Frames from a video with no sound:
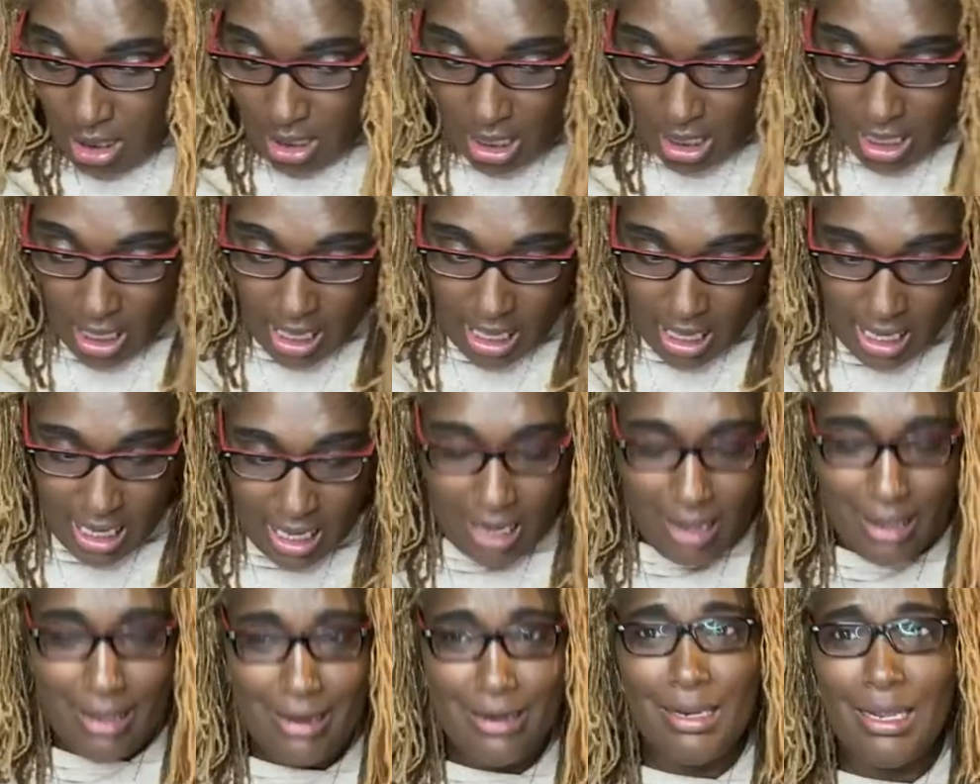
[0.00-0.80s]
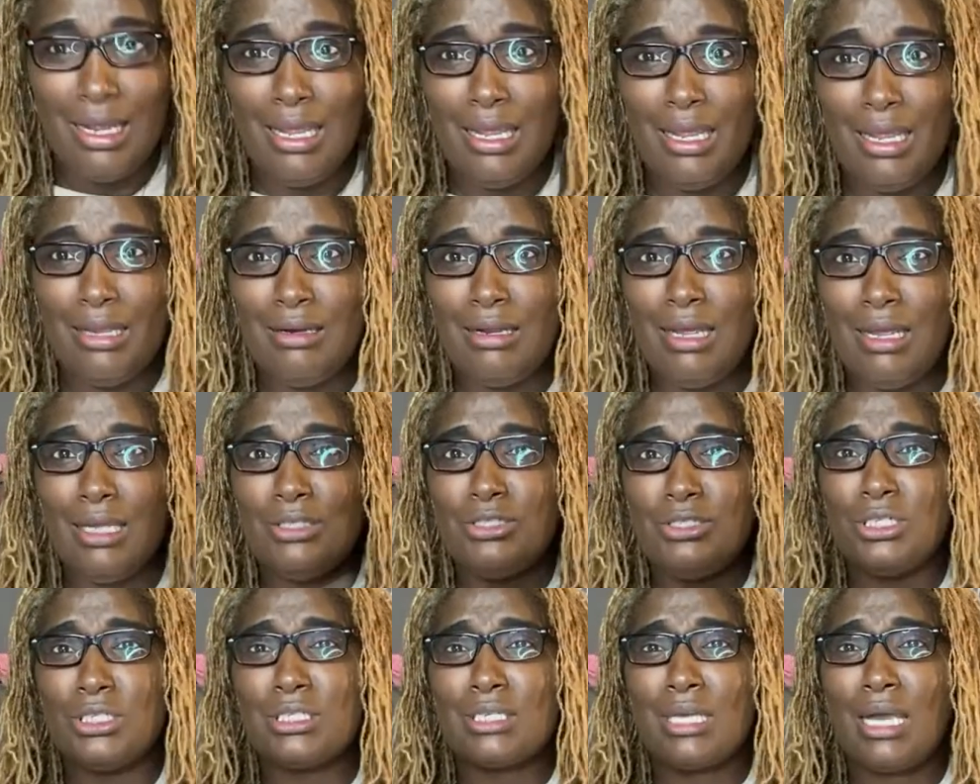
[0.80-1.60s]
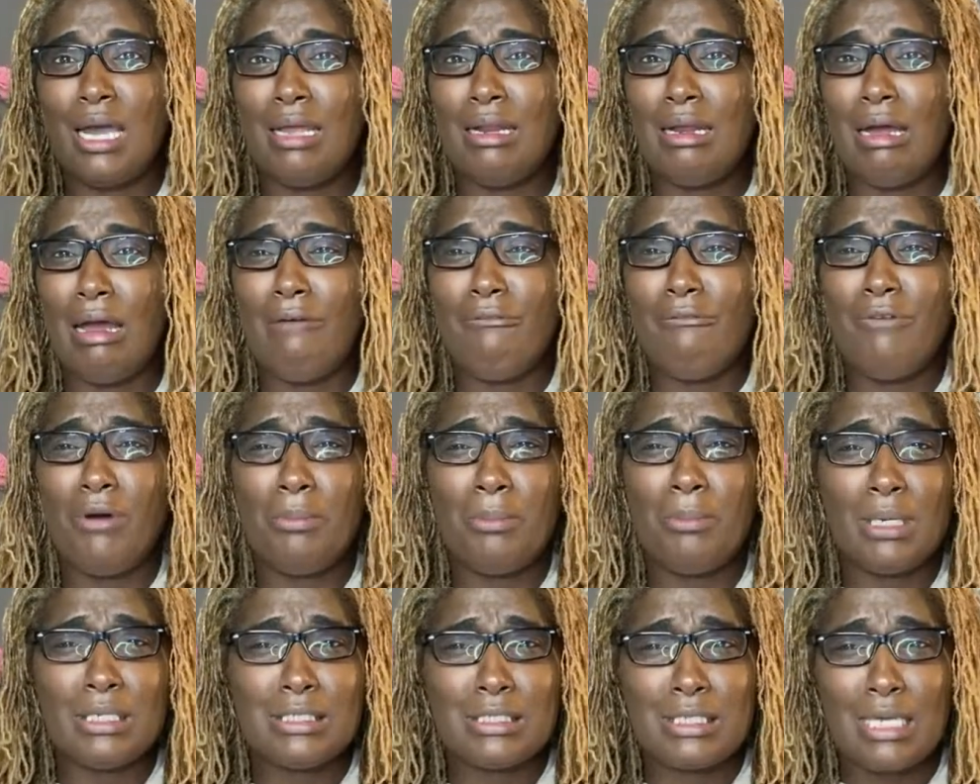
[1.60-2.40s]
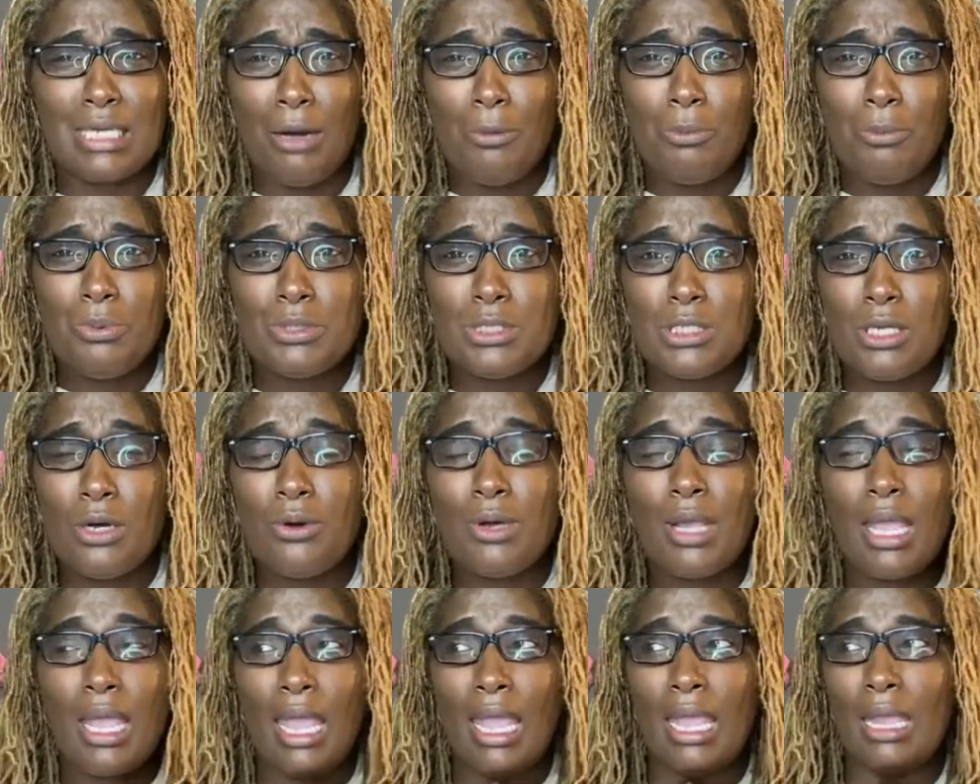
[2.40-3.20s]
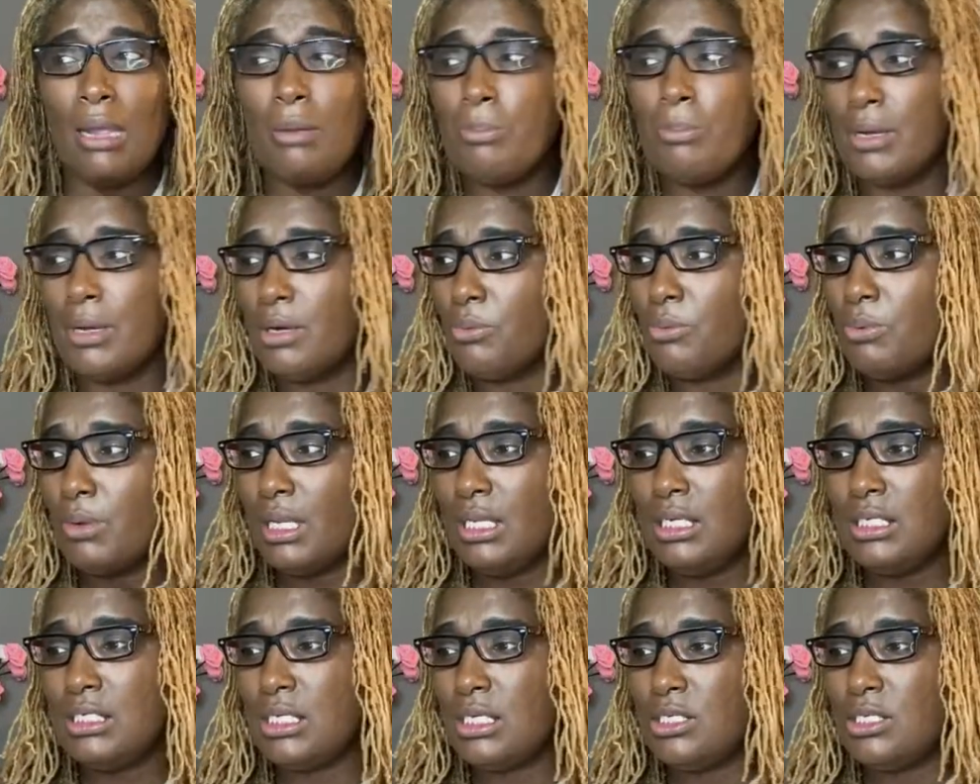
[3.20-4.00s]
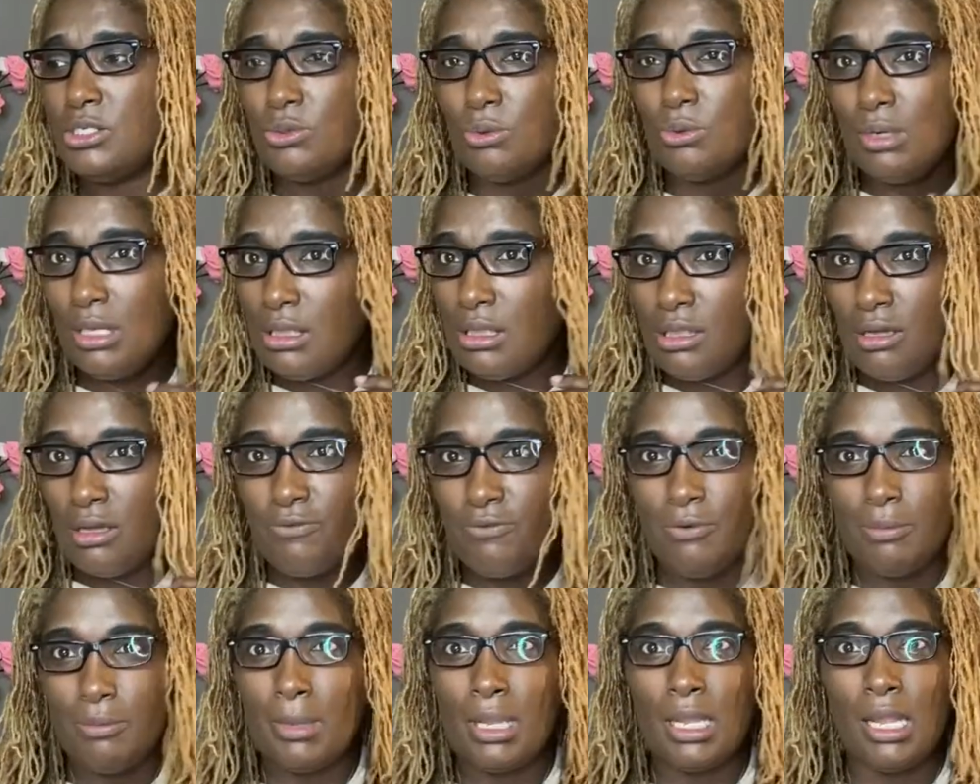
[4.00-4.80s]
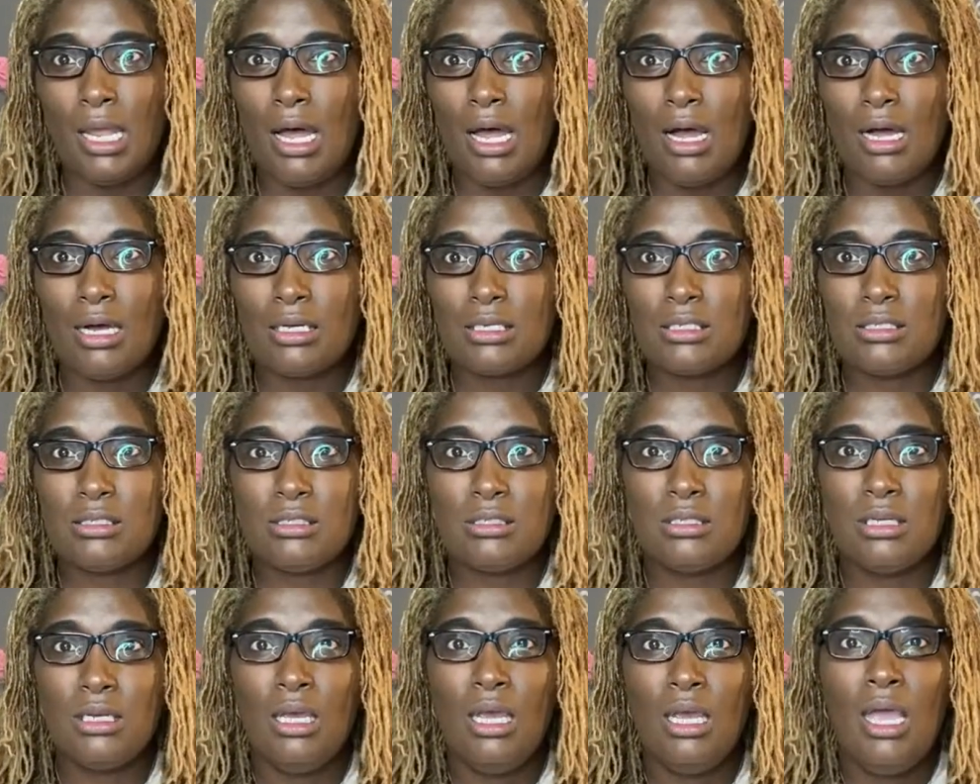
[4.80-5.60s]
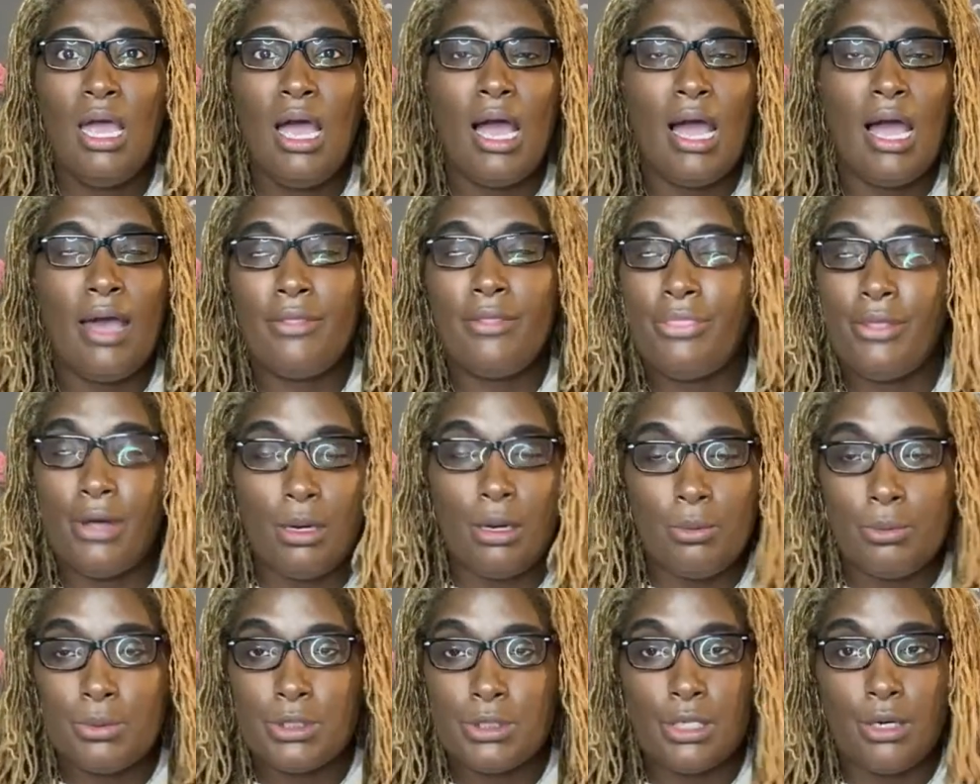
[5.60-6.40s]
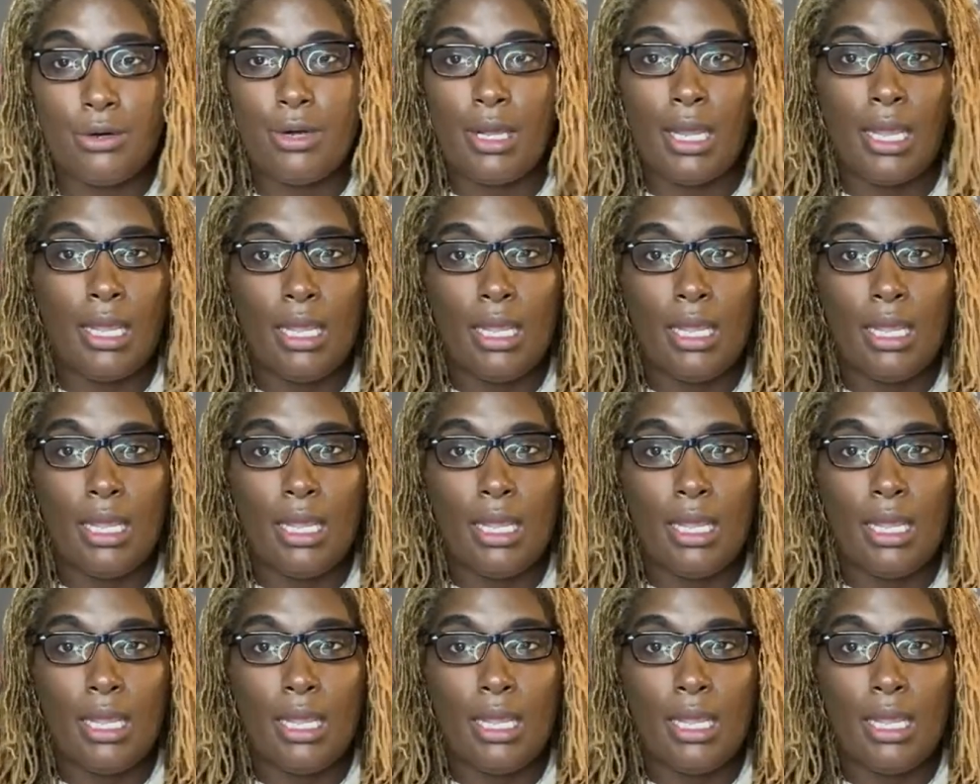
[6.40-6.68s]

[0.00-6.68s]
And it just kind of, I felt my scalp was okay, but it really didn't do anything for my locks. I thought it was okay.